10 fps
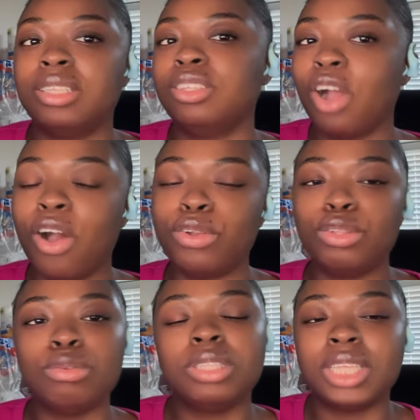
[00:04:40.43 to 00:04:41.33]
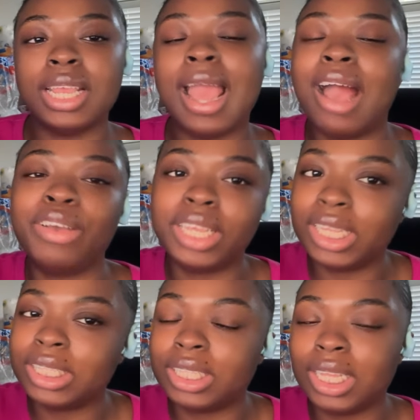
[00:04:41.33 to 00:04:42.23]
Y'all, do you see how
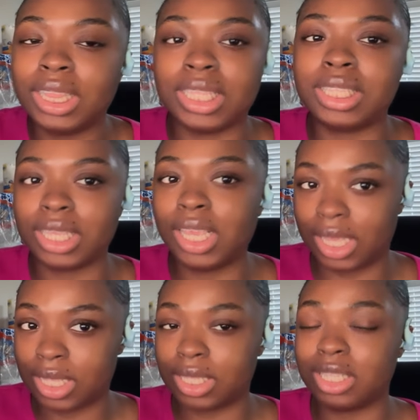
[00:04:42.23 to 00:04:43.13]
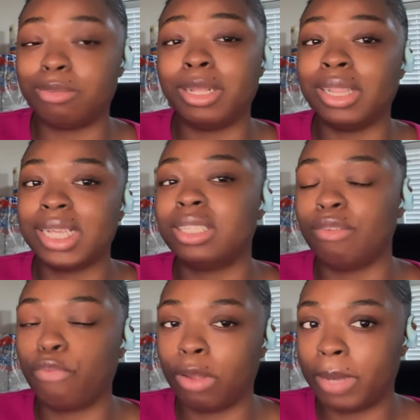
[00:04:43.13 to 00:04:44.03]
easy this is? It's been less
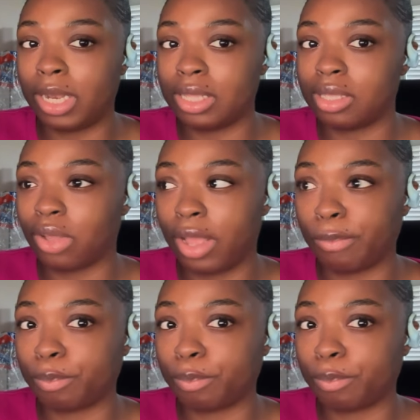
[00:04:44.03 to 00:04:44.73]
than 4 minutes, okay?